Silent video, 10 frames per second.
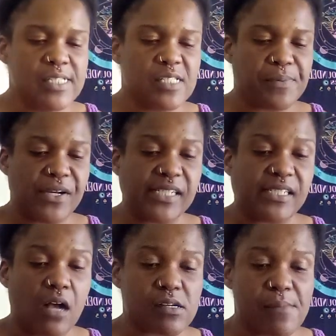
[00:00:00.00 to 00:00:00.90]
Spirit is
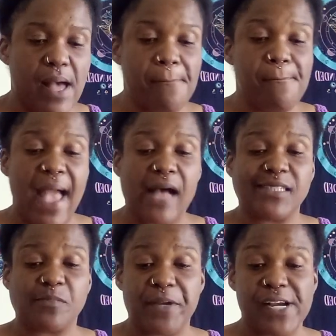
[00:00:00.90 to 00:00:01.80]
talking about
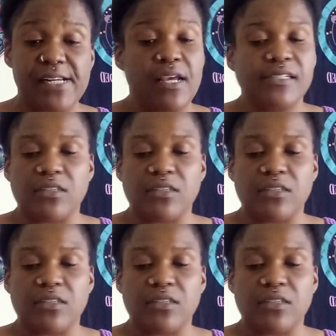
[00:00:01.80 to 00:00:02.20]
mouse spirit.